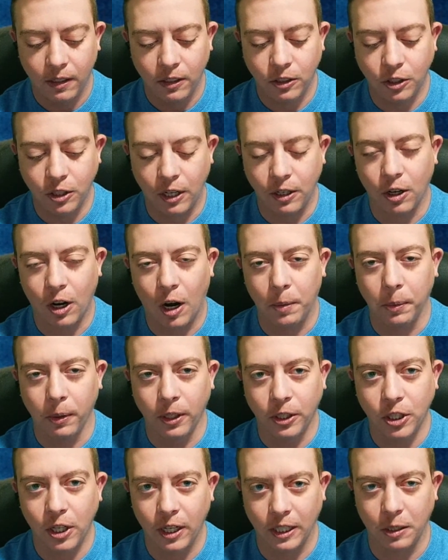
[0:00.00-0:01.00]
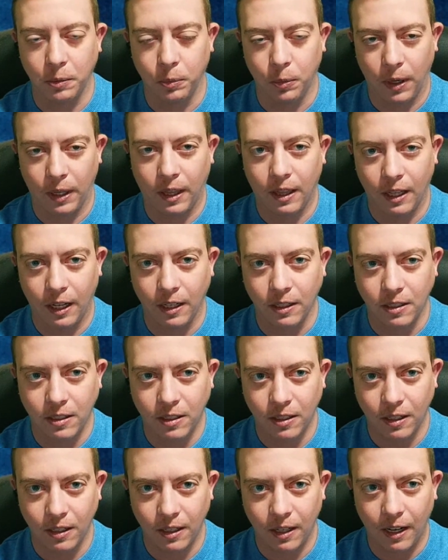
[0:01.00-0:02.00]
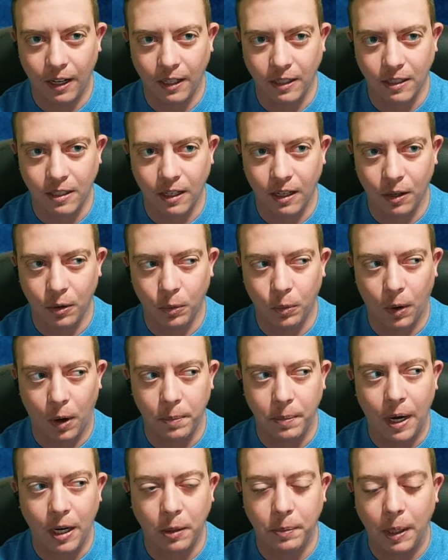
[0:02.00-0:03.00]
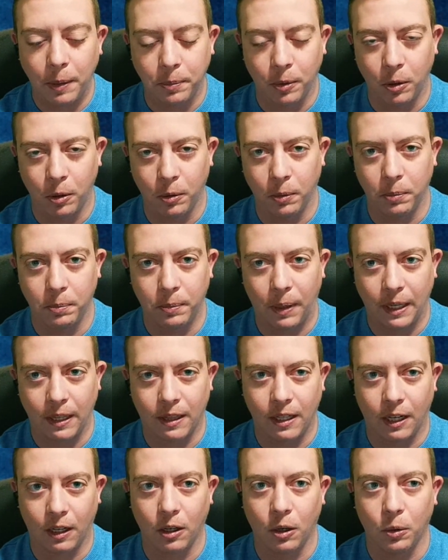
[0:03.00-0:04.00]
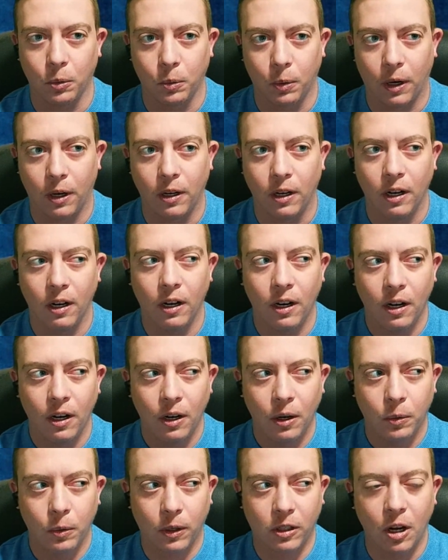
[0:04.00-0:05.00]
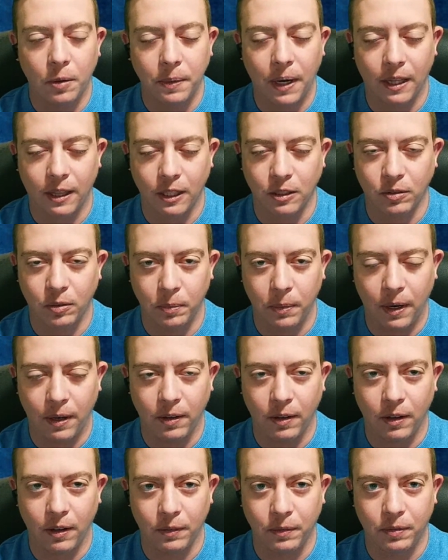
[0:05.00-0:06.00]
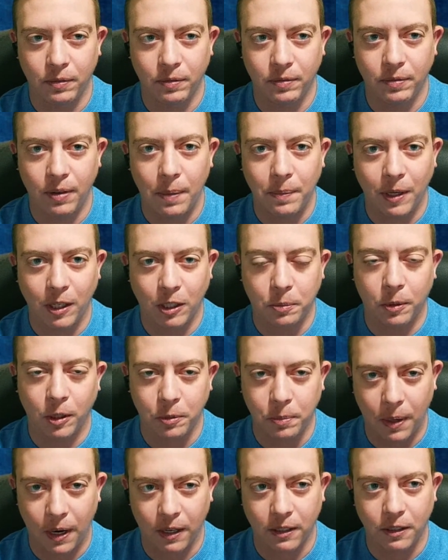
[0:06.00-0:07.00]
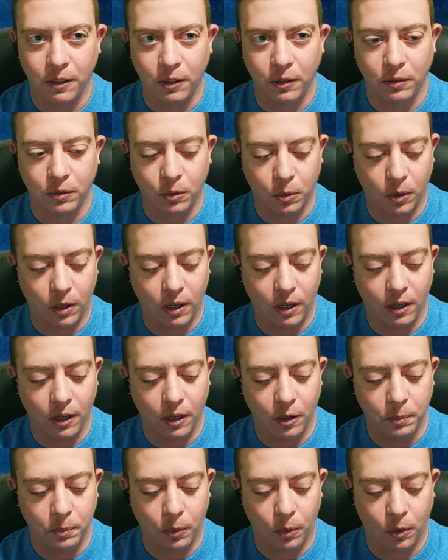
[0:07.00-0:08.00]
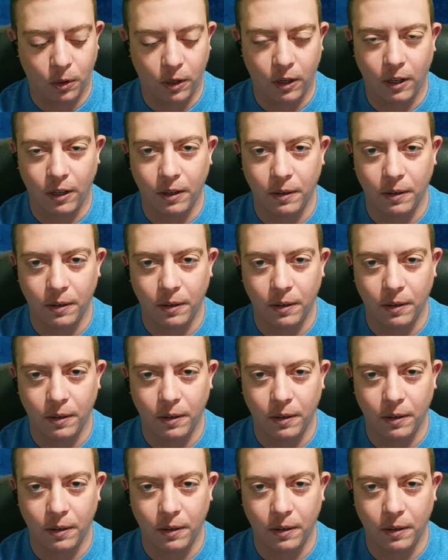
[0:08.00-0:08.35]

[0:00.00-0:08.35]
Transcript: gender abolitionism with this, and where many people might think, oh, we're coming at this from a feminist perspective or a more